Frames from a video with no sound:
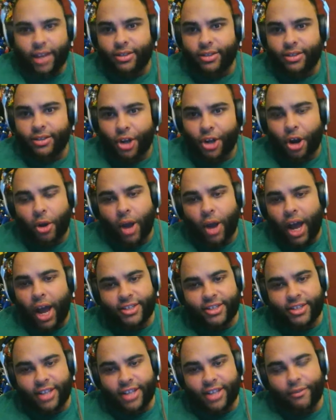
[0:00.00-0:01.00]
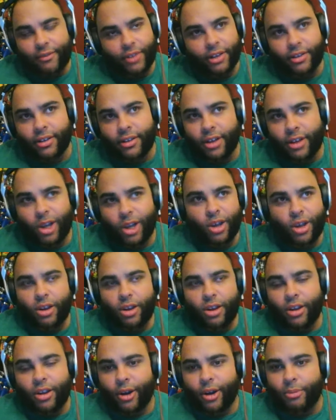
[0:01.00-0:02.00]
i7,
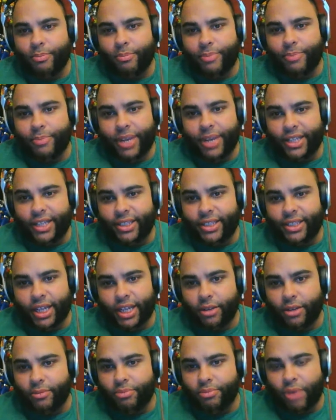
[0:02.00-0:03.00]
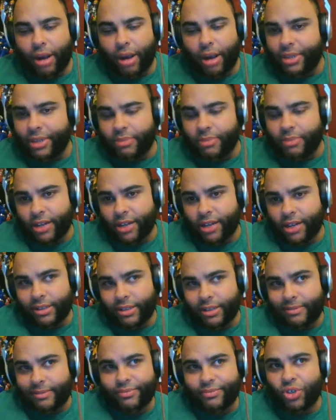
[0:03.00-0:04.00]
PC probably
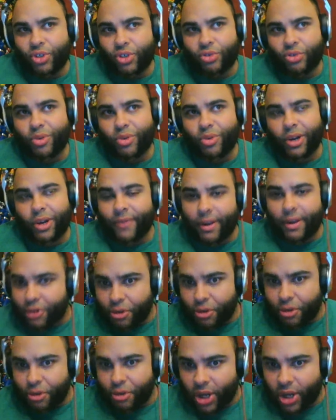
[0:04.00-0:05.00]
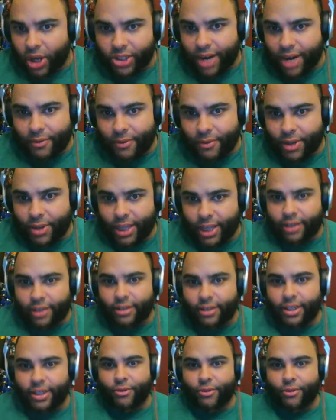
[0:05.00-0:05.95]
spend $2,500 on everything, give or